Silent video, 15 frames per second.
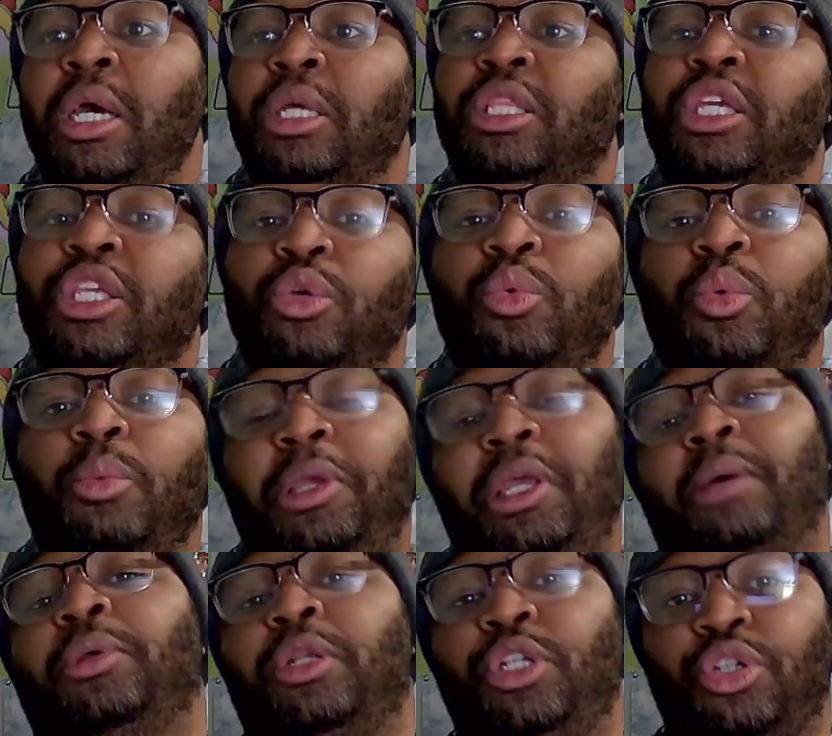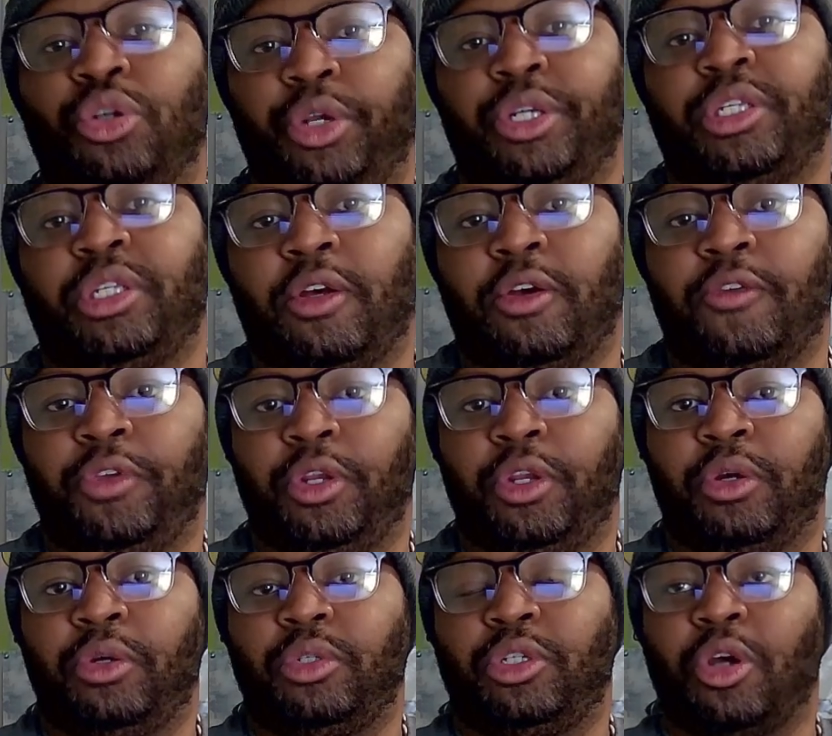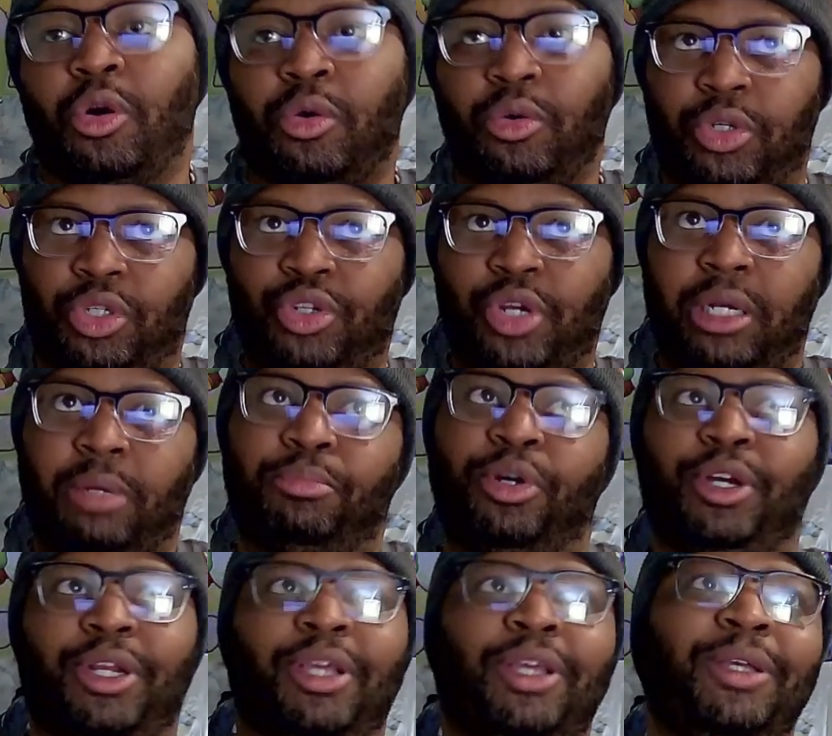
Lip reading: then you will be able to enjoy yourself. You know, don't try to put,